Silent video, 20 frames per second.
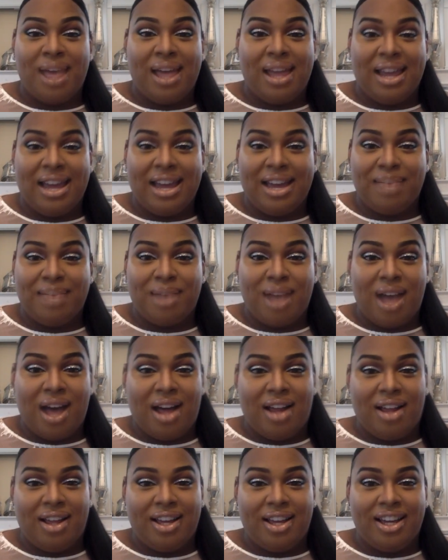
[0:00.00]
LIM
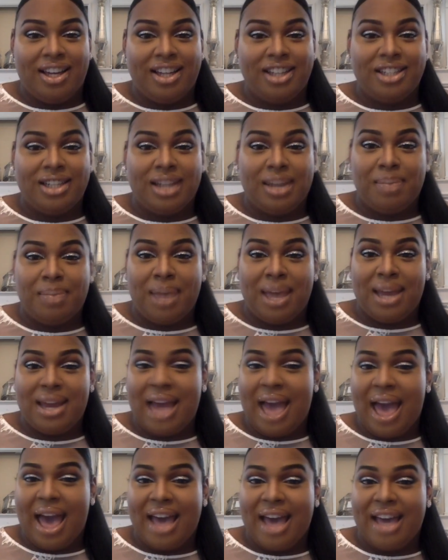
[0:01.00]
College in
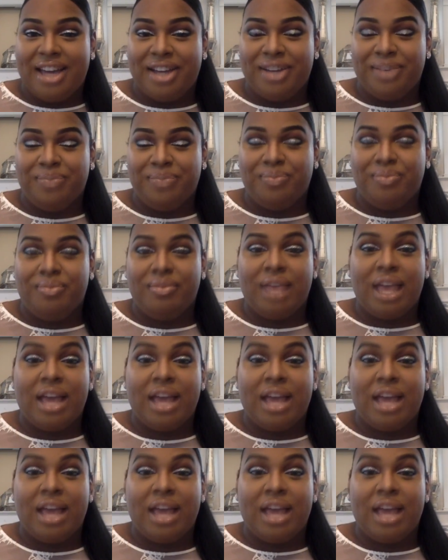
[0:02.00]
Manhattan.